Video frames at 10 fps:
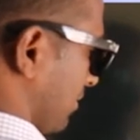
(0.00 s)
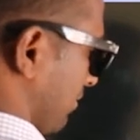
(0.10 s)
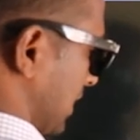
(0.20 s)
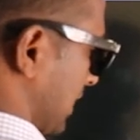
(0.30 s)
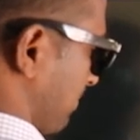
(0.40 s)

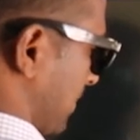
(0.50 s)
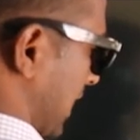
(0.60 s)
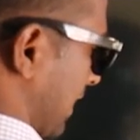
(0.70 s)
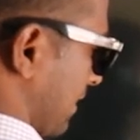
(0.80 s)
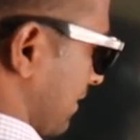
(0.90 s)
we
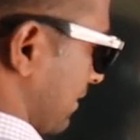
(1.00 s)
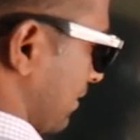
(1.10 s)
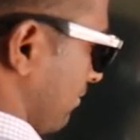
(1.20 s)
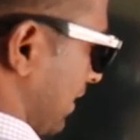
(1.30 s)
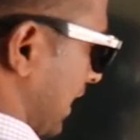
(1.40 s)
subtract,
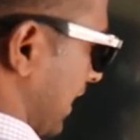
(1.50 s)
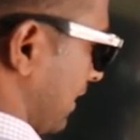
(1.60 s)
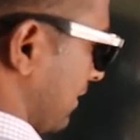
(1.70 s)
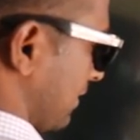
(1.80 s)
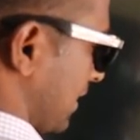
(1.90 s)
we
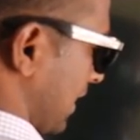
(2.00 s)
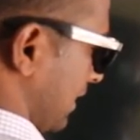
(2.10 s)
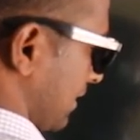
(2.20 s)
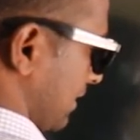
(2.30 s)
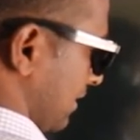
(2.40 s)
get 3.
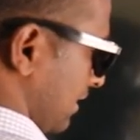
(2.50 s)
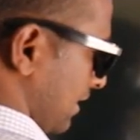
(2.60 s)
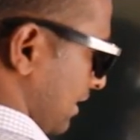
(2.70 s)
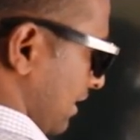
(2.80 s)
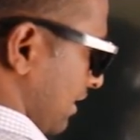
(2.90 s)

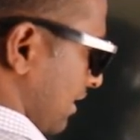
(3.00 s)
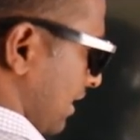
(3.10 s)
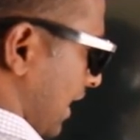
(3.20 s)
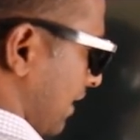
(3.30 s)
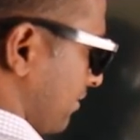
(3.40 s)

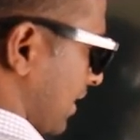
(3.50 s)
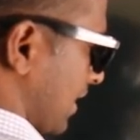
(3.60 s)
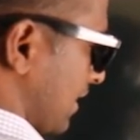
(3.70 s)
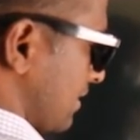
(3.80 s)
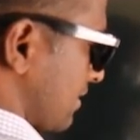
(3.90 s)
After
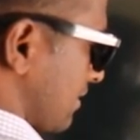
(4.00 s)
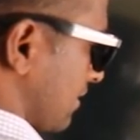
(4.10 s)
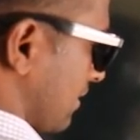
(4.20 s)
this,